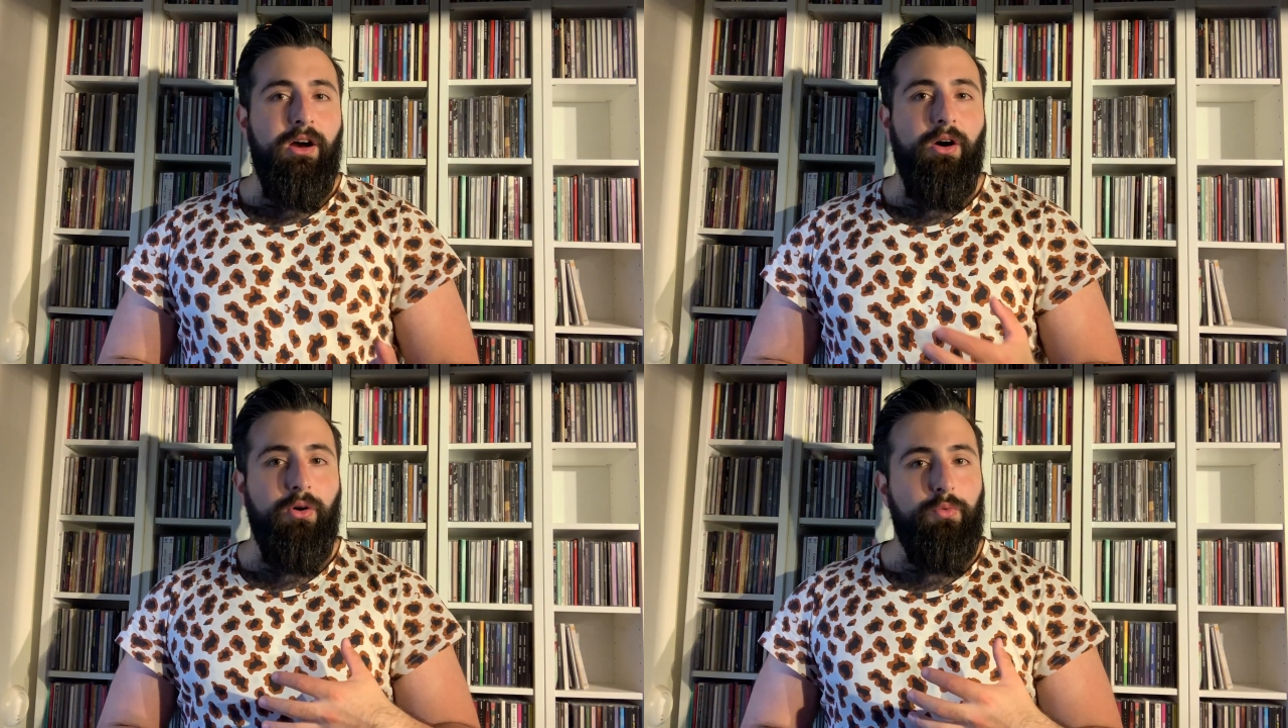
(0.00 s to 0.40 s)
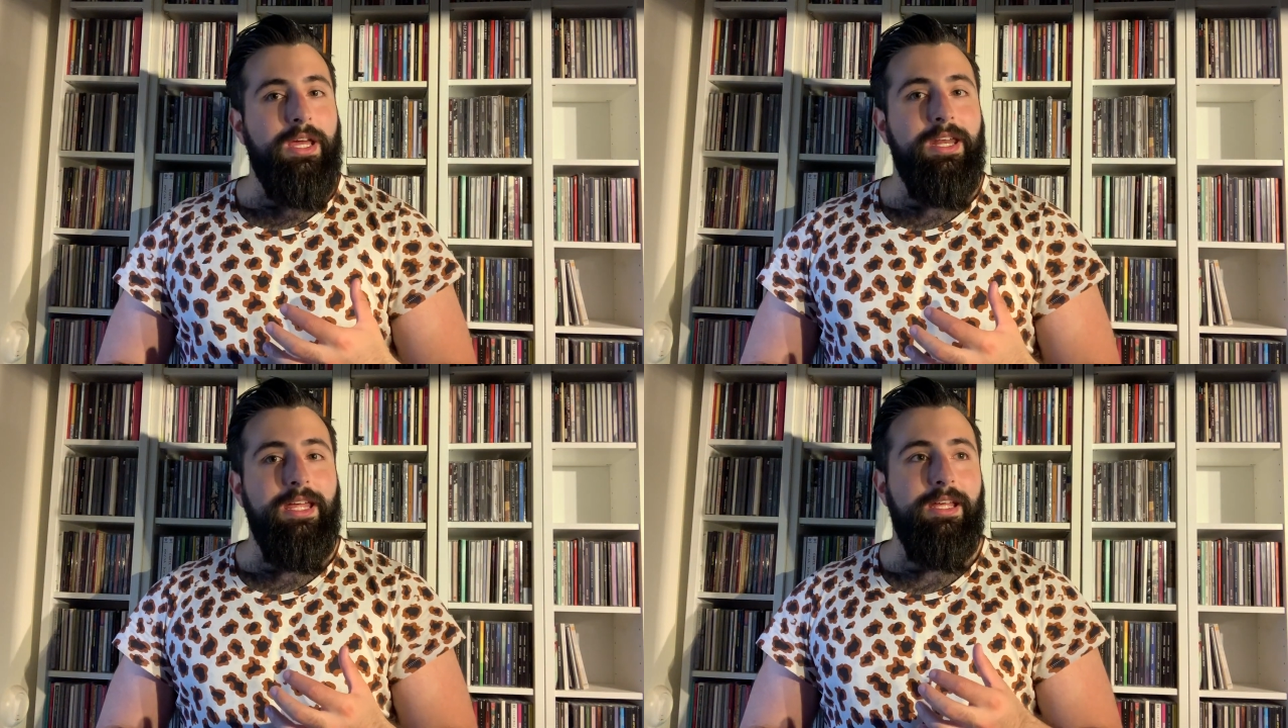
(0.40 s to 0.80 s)

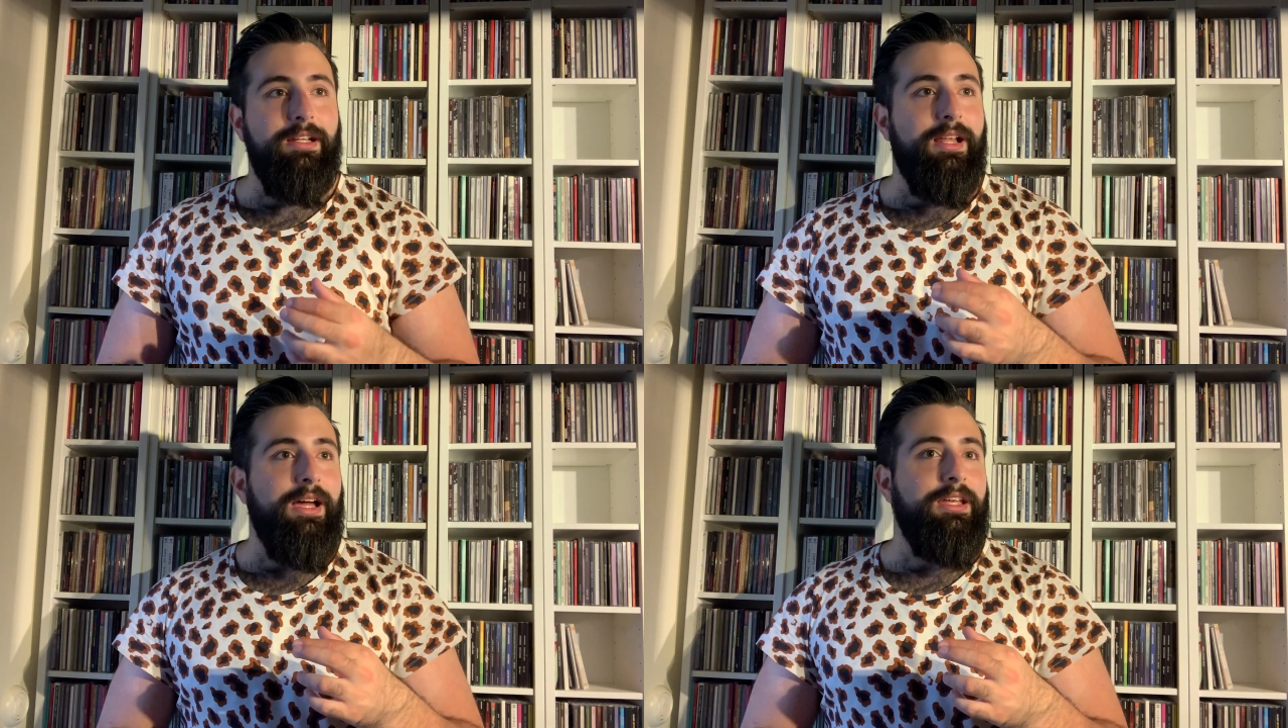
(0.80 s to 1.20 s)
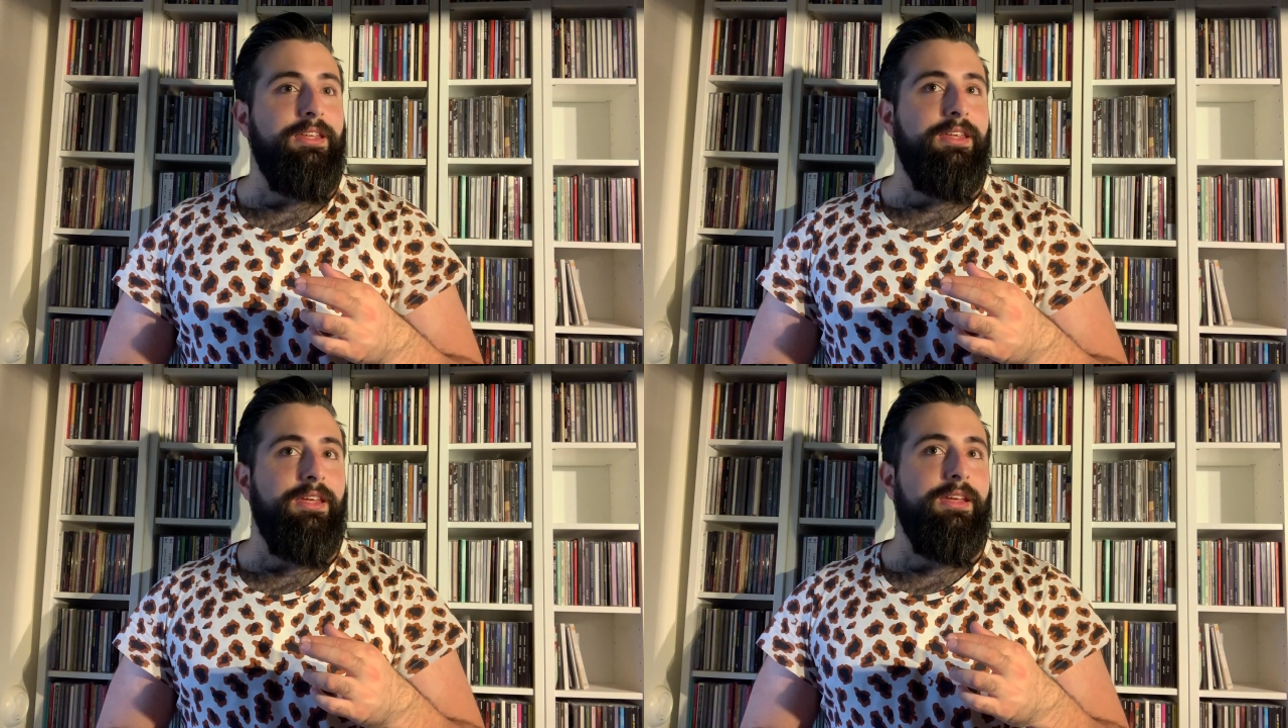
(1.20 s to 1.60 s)
already, like
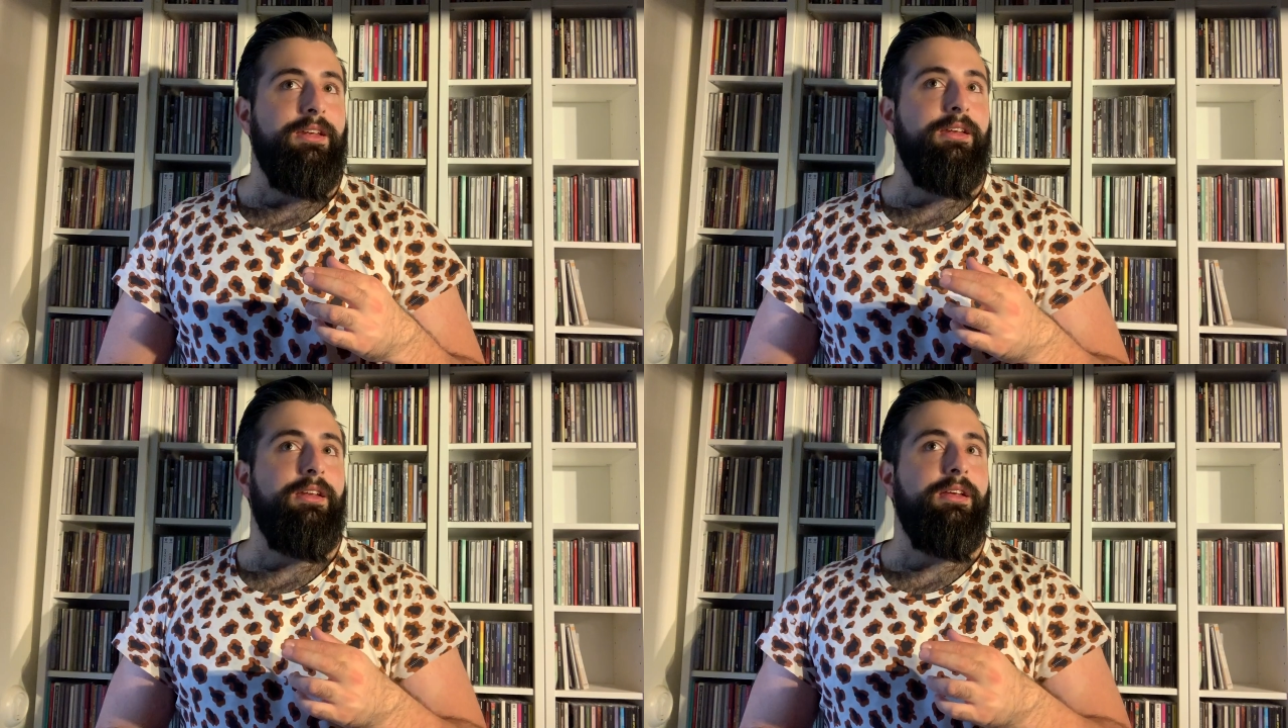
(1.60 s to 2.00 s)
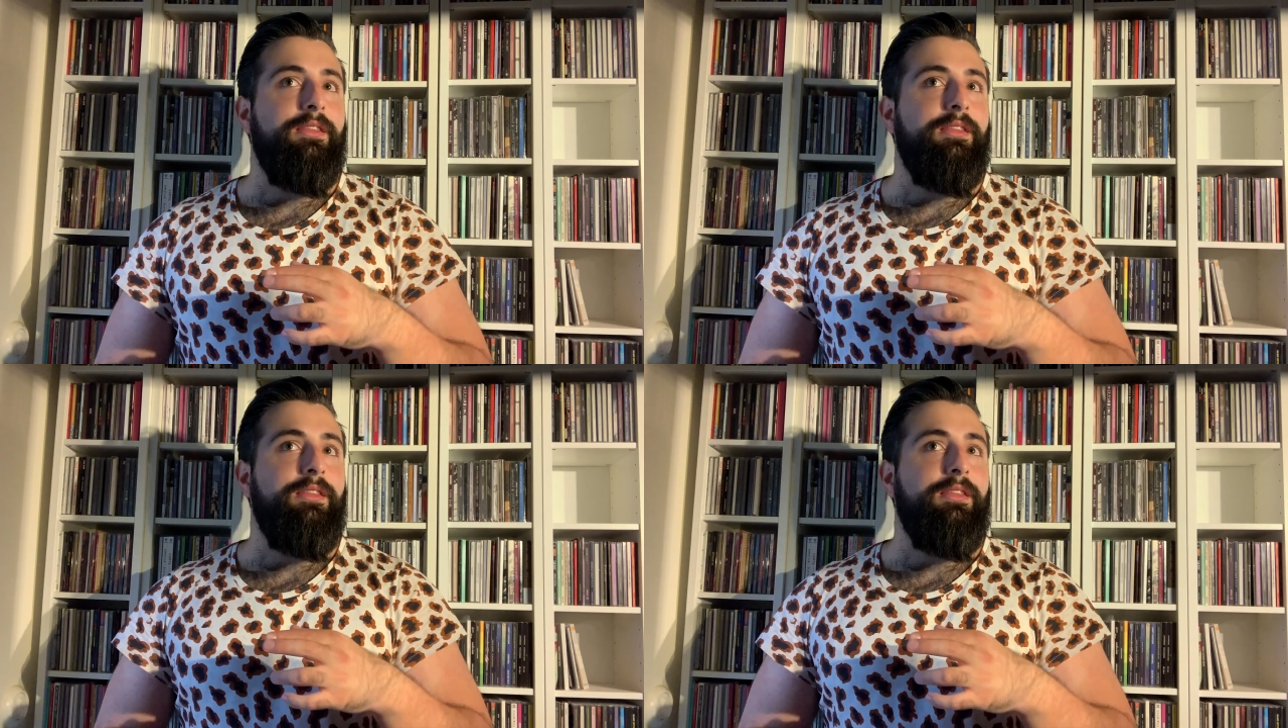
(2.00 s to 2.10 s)
in